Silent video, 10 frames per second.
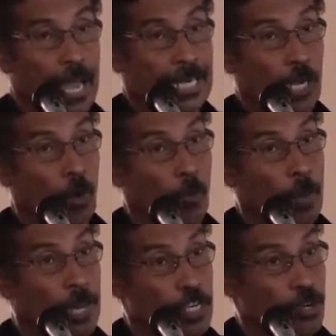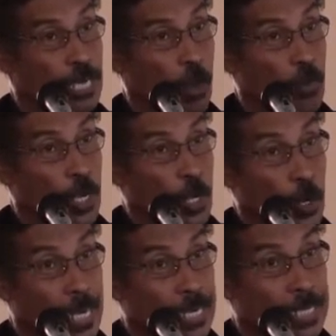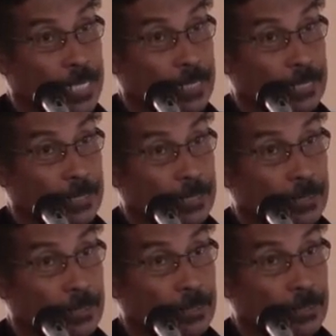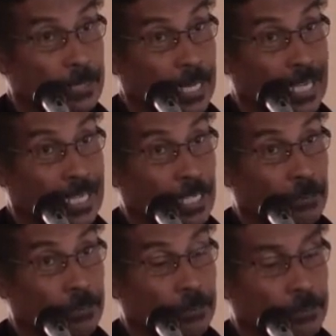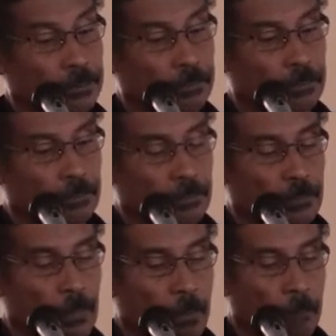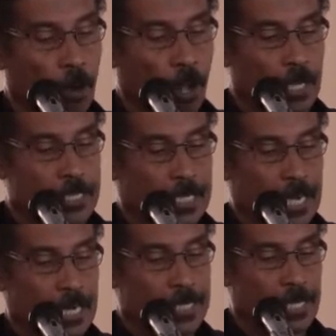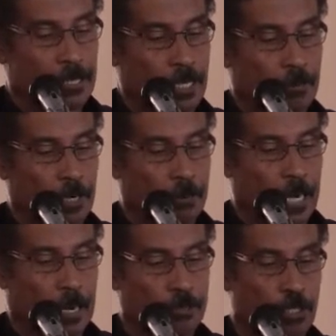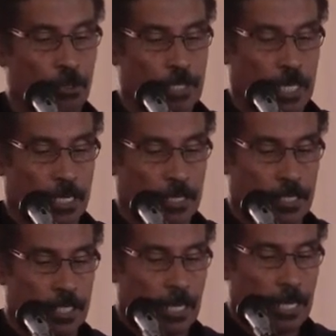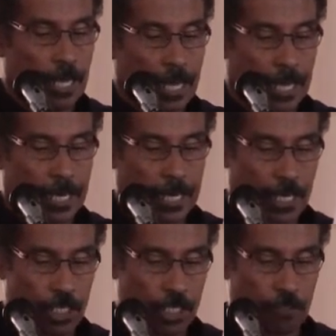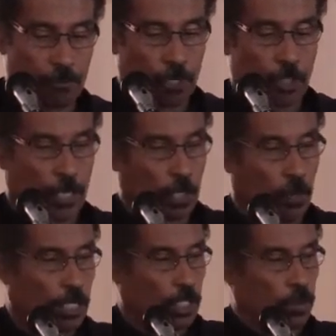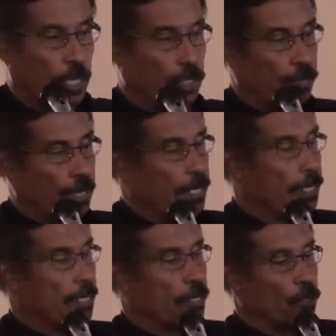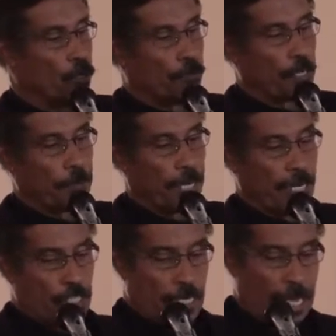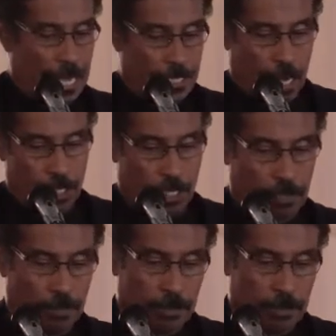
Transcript: and I hope we make sure that we know it in and out. Paul's analysis of Abraham's two sons in Galatians 4:21 and 23 over the page, last section.